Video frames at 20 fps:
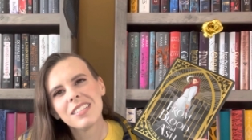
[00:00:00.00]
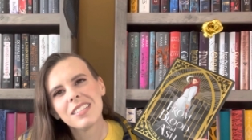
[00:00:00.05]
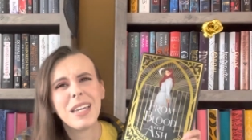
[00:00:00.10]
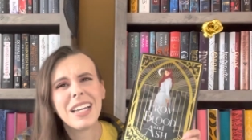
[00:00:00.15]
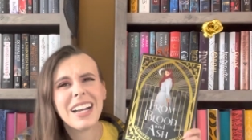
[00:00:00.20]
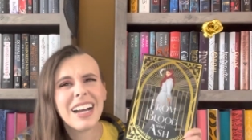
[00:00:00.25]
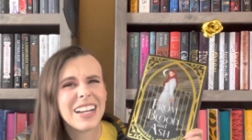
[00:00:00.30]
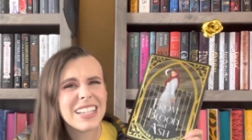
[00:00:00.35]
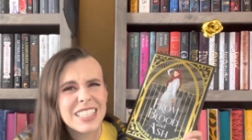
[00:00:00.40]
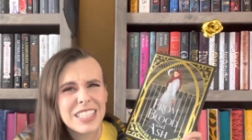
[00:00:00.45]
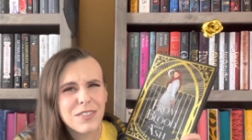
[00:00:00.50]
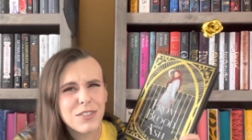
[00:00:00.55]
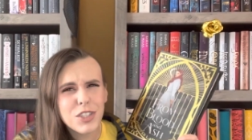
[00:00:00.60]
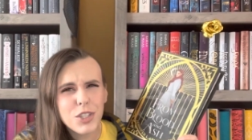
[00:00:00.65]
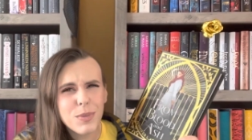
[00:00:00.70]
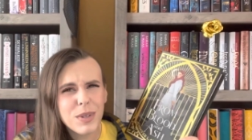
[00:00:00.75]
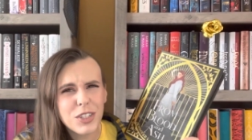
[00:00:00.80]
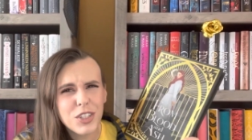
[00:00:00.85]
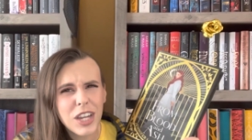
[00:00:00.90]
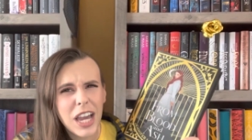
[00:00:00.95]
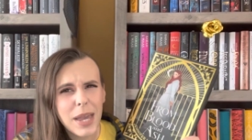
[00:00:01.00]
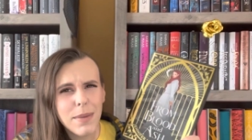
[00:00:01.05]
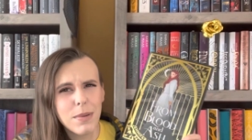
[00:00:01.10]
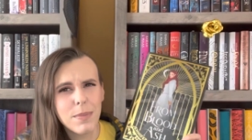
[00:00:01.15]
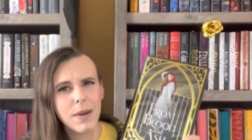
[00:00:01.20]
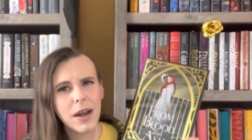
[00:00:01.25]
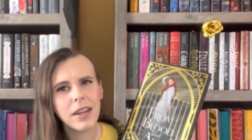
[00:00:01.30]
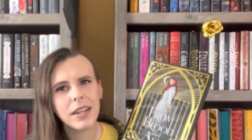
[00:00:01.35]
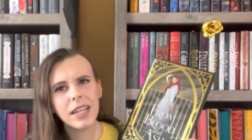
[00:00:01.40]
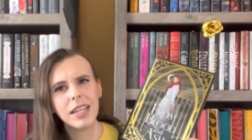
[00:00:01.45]
because of so much hype
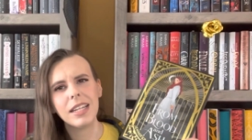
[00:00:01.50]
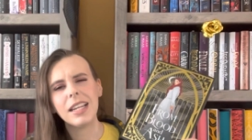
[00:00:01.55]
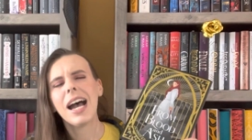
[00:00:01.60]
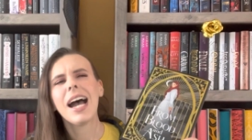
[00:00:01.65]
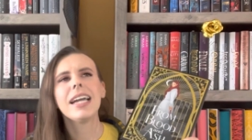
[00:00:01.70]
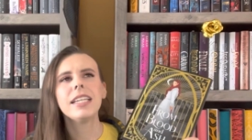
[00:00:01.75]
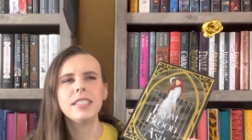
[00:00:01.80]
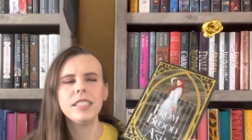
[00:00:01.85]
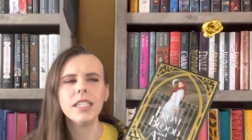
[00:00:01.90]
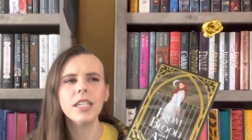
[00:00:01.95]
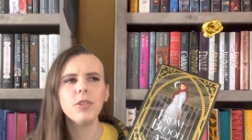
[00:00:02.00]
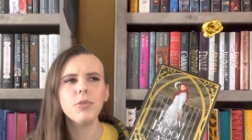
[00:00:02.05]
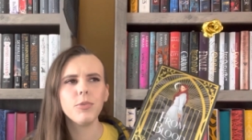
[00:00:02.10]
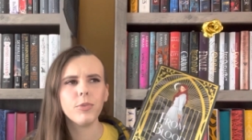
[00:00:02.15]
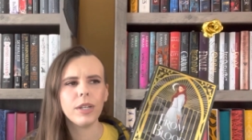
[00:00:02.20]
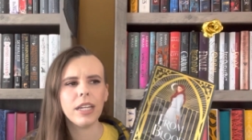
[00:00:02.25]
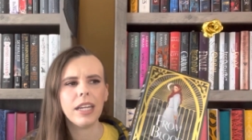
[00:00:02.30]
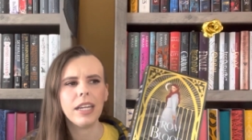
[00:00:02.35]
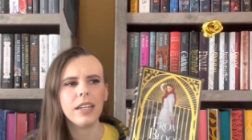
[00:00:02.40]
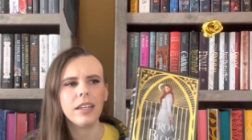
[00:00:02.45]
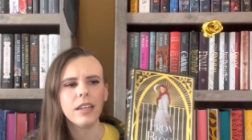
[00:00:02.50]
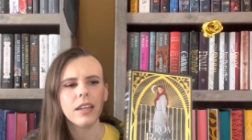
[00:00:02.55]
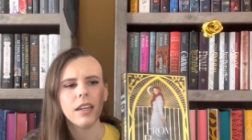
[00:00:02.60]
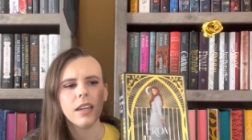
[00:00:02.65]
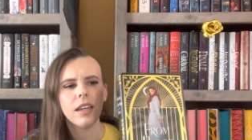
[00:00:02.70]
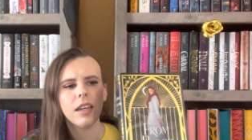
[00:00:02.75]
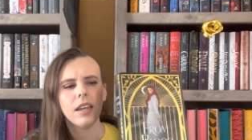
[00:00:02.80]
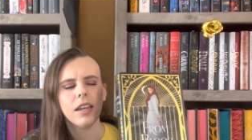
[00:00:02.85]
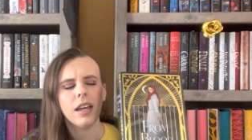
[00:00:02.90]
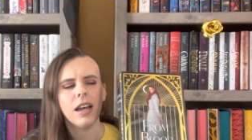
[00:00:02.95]
about it. I did read
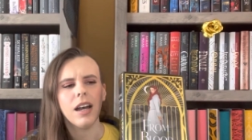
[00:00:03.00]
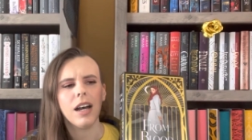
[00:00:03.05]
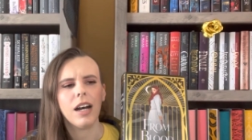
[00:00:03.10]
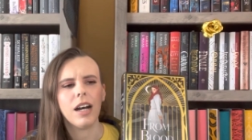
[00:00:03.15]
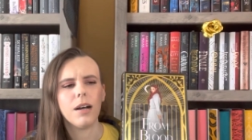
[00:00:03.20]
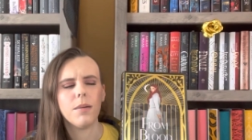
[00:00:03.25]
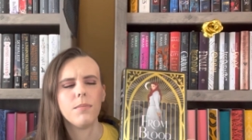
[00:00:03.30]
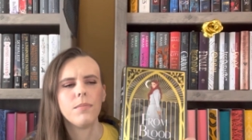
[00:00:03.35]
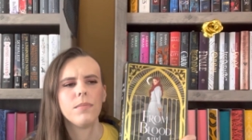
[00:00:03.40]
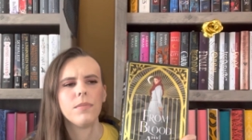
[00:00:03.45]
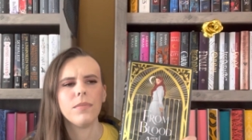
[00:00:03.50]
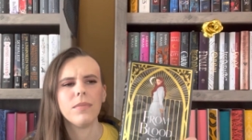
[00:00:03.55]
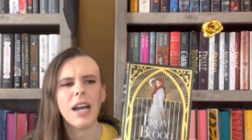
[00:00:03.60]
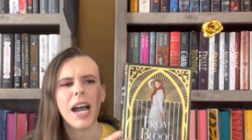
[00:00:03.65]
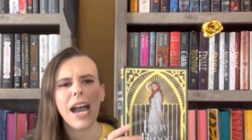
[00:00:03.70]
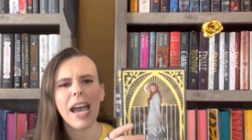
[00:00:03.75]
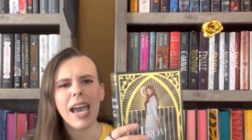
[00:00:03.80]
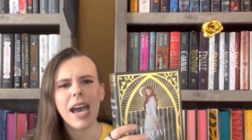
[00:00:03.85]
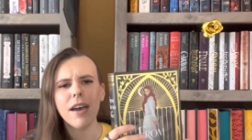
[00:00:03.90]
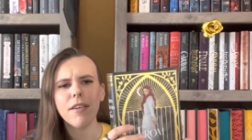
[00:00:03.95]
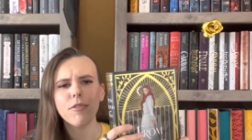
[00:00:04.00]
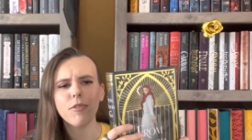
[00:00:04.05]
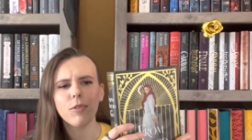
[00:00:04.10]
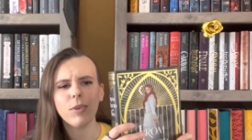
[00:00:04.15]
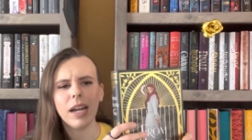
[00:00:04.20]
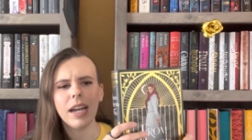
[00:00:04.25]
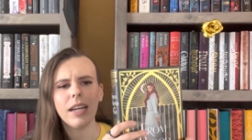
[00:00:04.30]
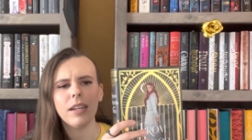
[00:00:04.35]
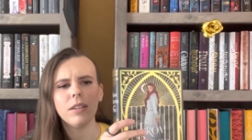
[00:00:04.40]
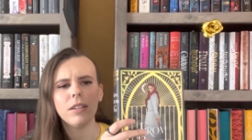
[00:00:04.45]
I have
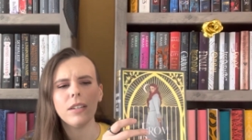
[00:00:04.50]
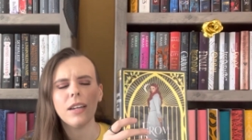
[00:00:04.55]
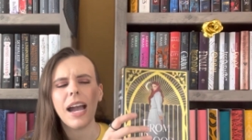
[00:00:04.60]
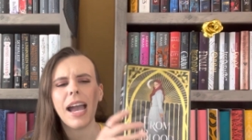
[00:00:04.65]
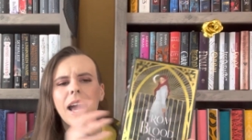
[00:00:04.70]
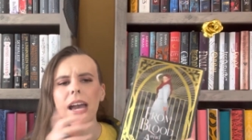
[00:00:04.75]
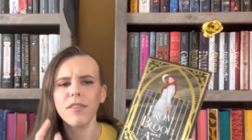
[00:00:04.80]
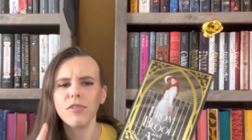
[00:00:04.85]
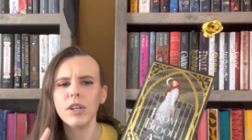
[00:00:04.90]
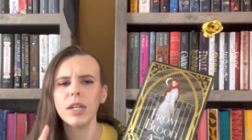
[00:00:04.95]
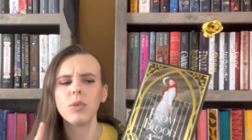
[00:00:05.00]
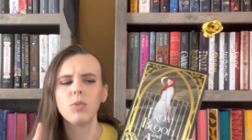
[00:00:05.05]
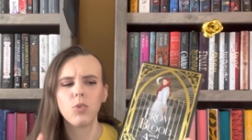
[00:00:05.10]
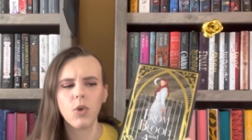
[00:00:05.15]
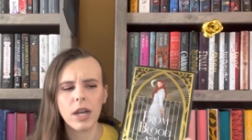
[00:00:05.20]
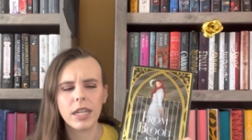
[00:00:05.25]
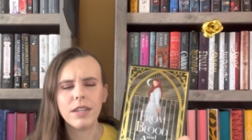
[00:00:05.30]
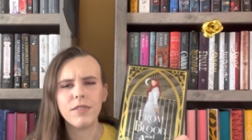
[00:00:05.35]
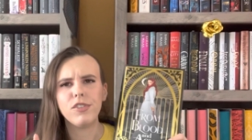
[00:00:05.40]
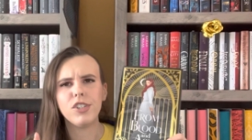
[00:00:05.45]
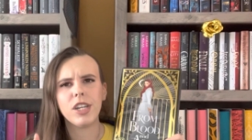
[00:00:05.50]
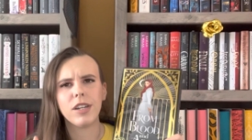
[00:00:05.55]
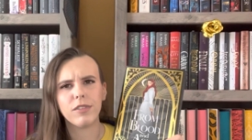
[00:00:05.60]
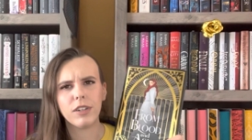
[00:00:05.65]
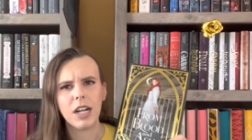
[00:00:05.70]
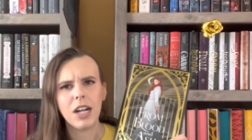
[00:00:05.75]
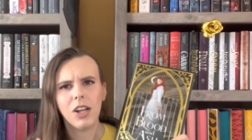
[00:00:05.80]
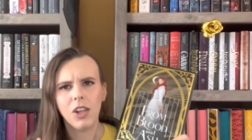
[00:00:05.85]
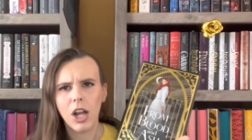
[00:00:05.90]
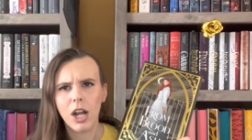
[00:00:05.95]
read one of Jennifer L.